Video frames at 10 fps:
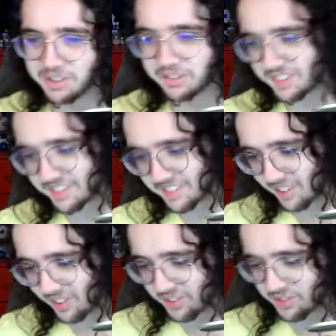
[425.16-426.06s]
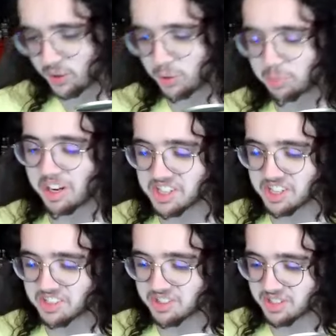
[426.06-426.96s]
Universe, all the solo
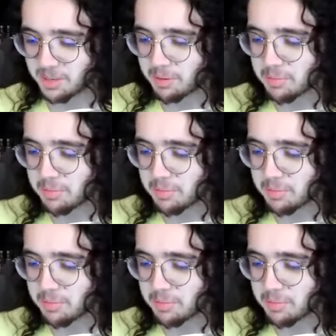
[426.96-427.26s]
projects are separate